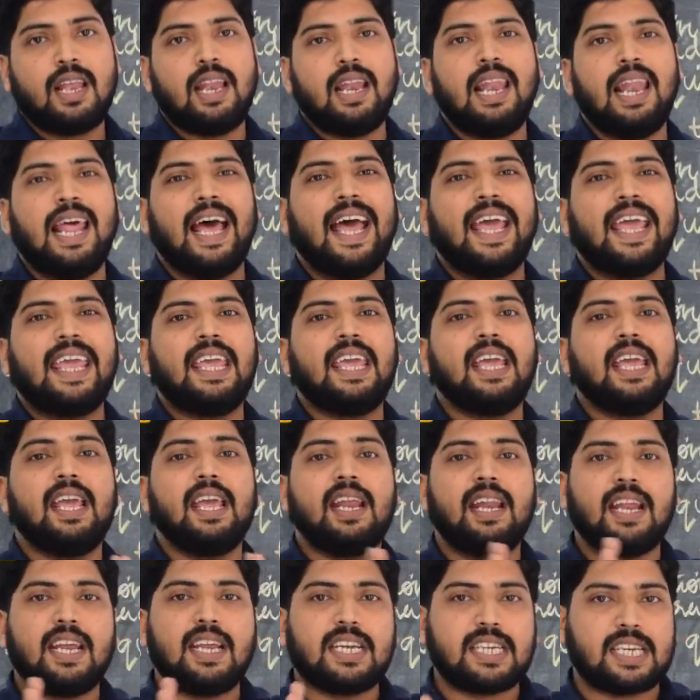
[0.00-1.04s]
lying
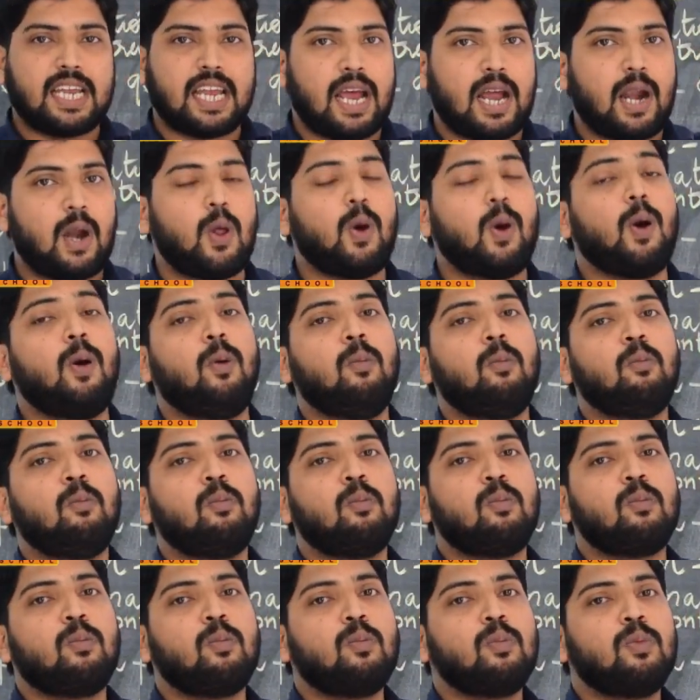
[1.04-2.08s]
in a shadow
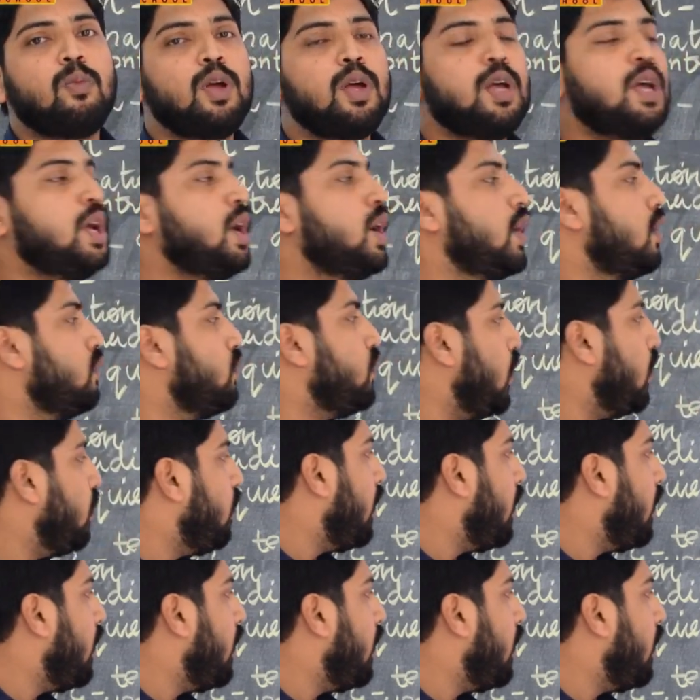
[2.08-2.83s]
for